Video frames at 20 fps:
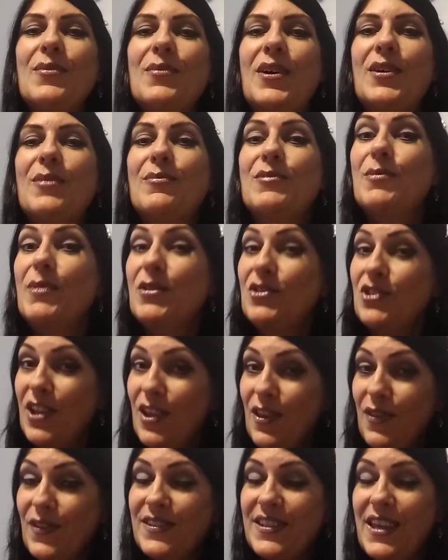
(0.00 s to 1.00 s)
Welcome to my
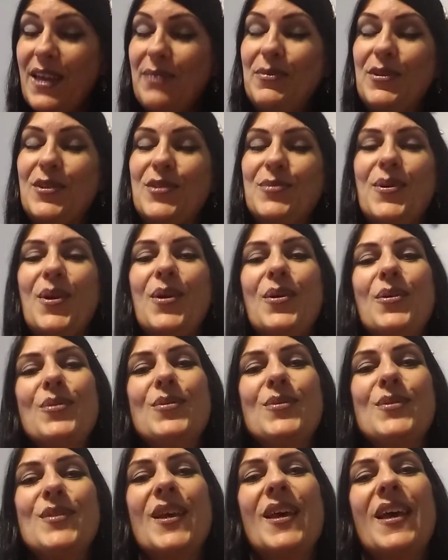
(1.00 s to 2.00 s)
channel, The Timeless
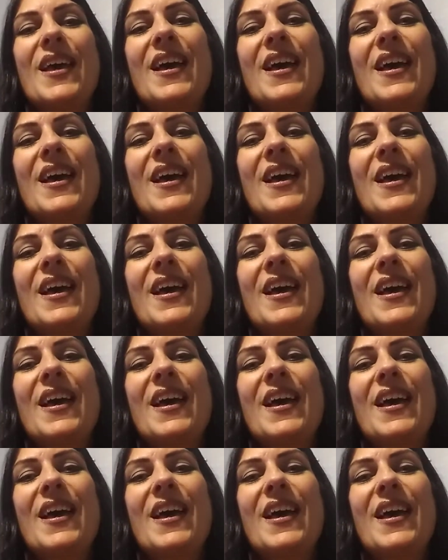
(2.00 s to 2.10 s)
Rose,